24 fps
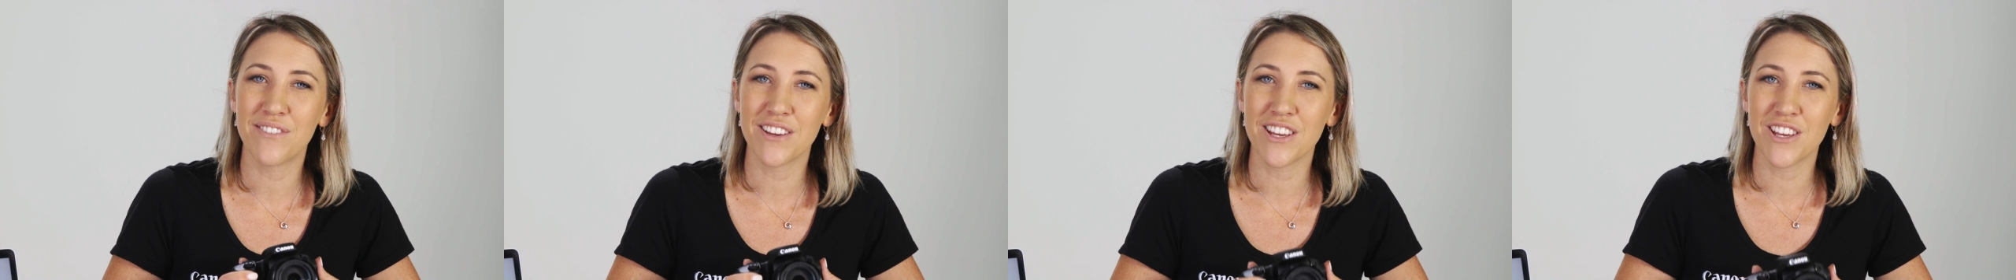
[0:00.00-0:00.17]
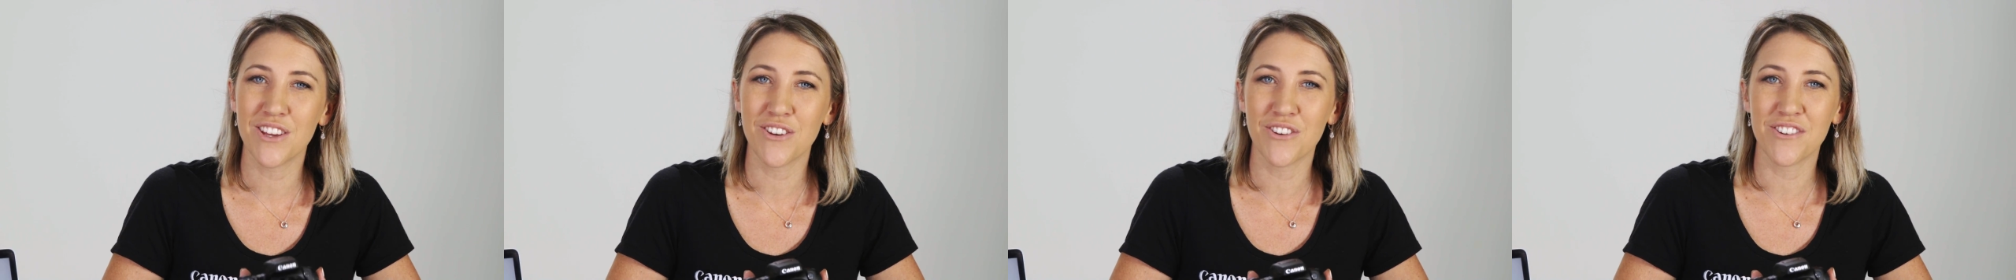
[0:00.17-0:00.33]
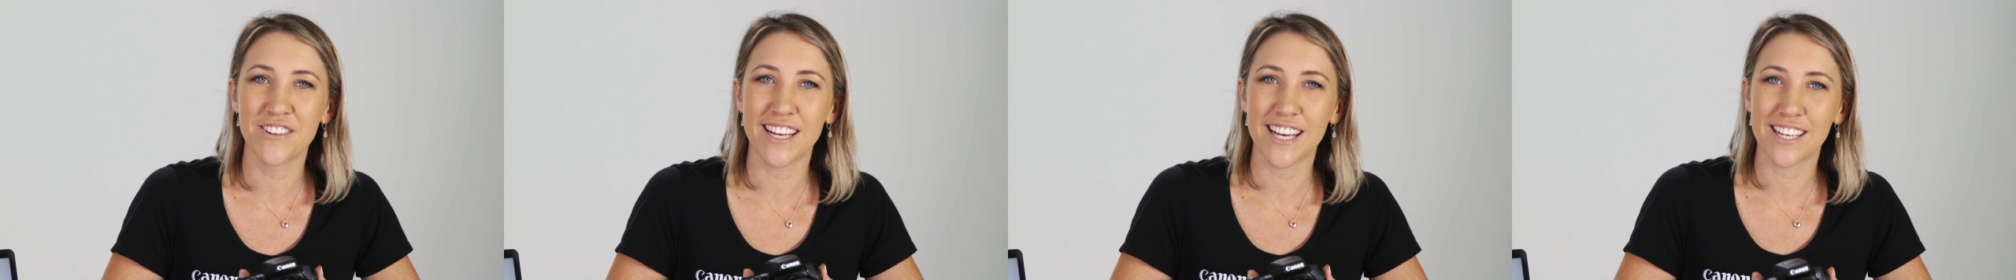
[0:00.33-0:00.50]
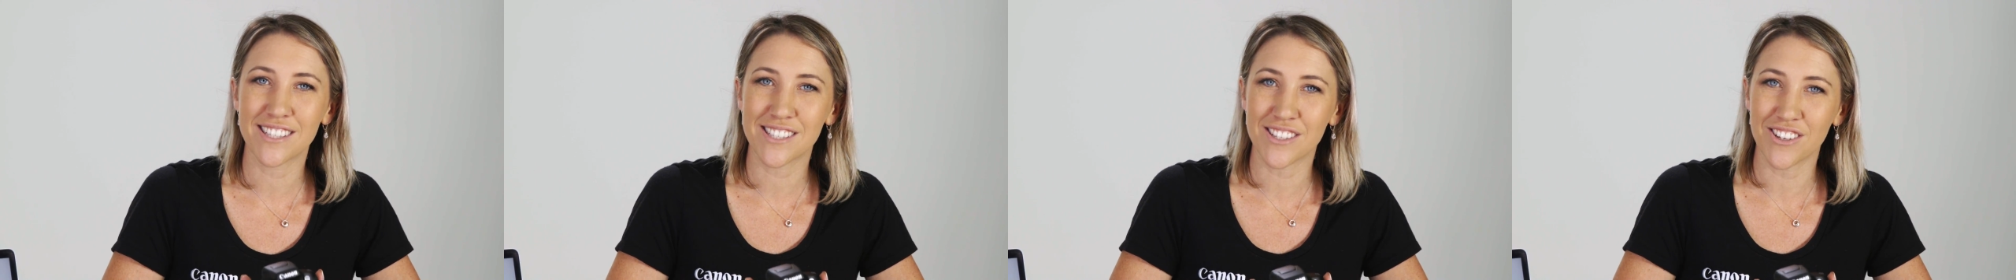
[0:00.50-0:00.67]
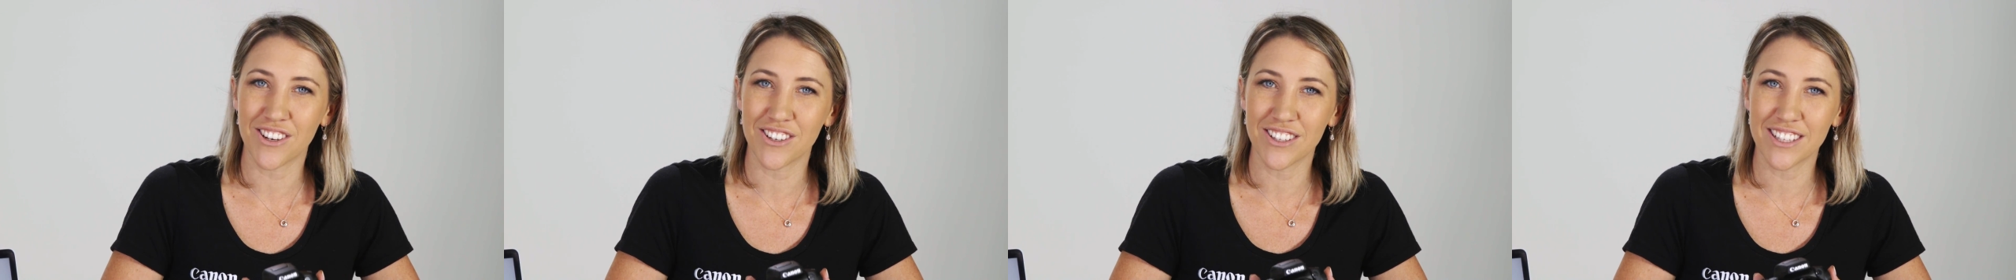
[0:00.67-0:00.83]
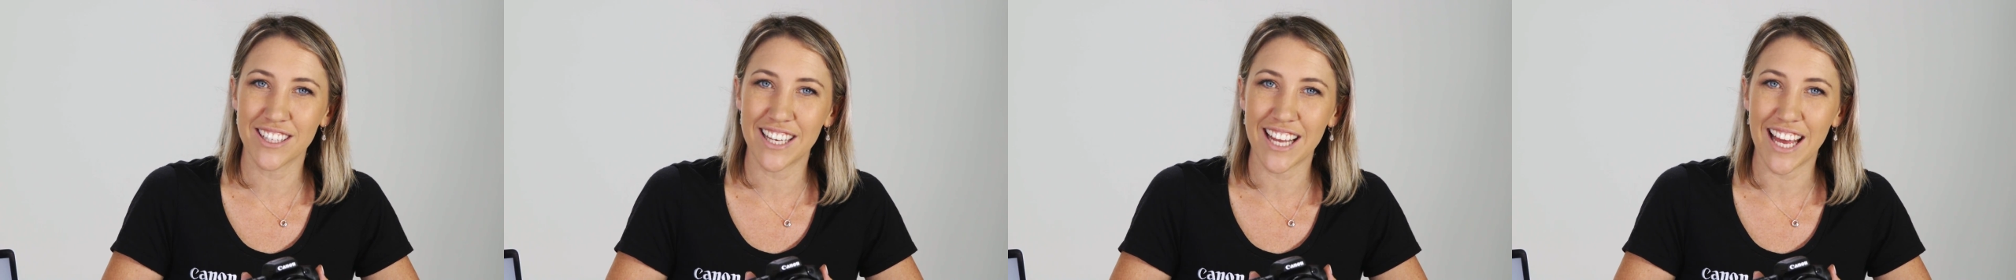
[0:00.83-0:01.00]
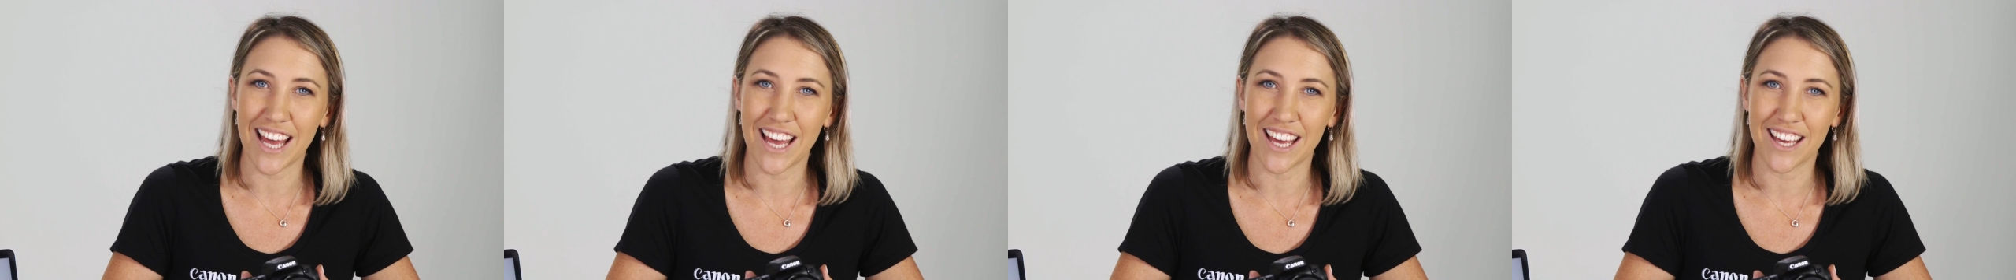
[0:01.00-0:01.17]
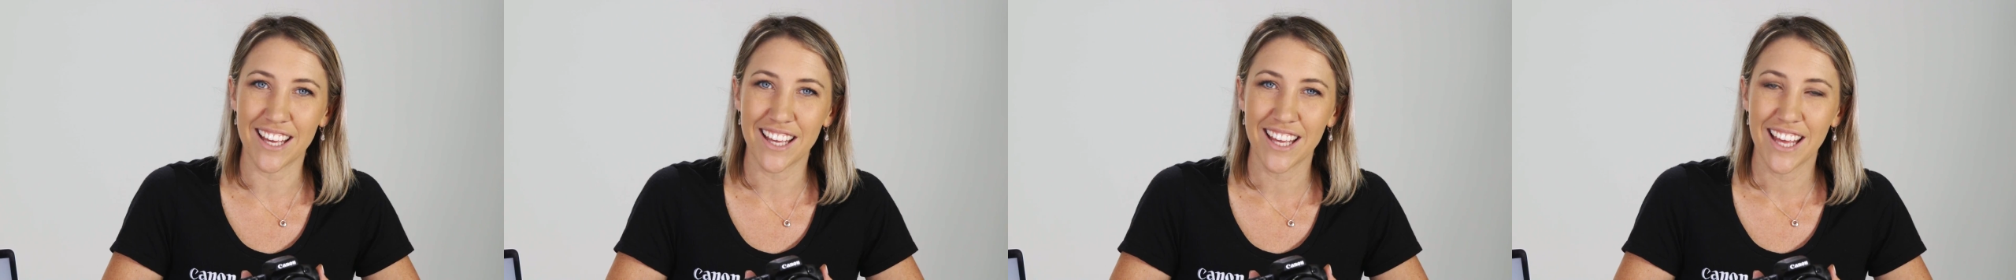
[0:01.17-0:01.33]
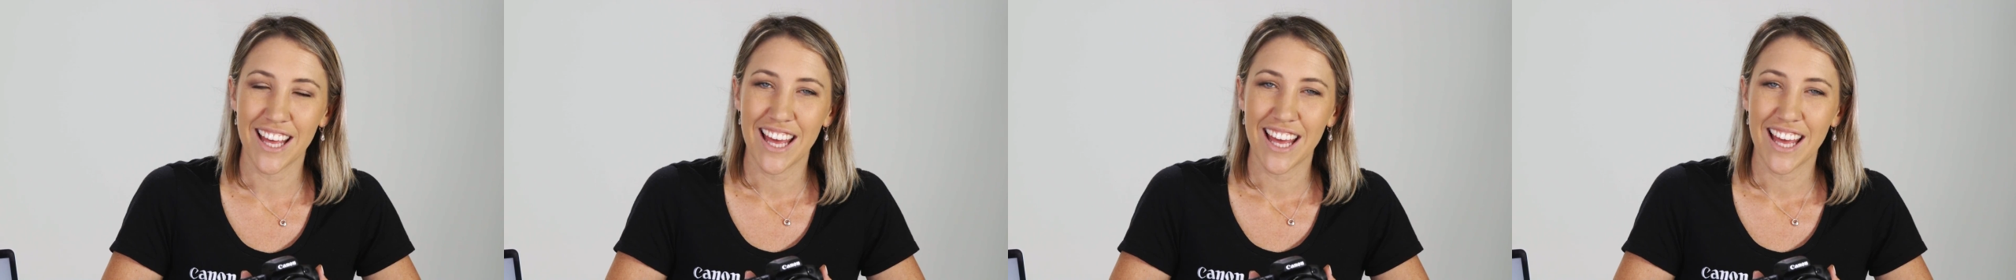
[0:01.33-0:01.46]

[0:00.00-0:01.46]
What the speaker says: for your next holiday.